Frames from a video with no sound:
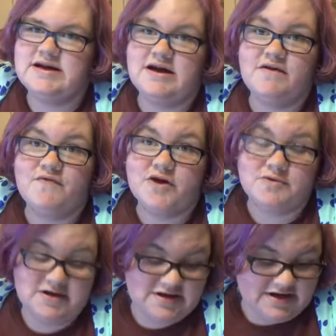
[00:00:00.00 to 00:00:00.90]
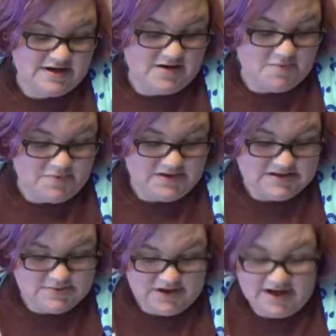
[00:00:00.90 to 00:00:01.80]
If you need to get it open
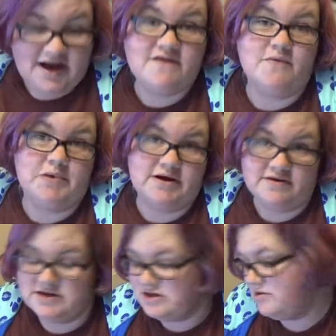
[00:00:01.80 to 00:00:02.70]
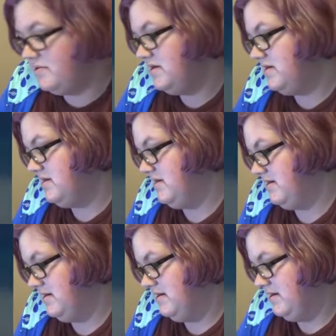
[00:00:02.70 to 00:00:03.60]
this way, have a parent do it.
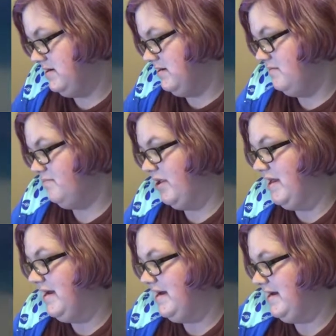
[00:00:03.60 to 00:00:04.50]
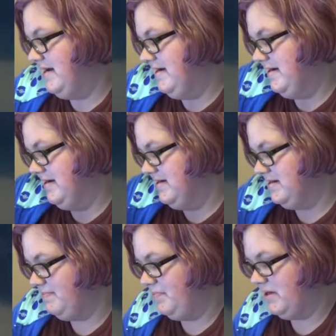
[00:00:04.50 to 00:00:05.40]

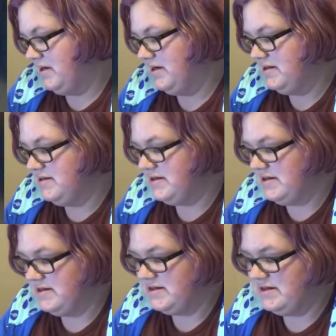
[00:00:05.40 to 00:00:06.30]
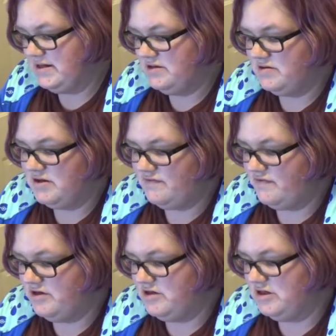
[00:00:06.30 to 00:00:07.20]
Please, because it is dangerous for
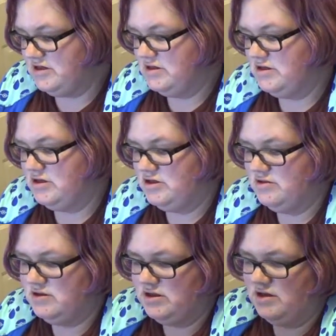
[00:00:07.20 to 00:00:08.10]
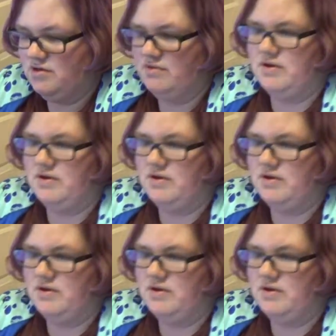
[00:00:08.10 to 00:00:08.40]
you children to do so.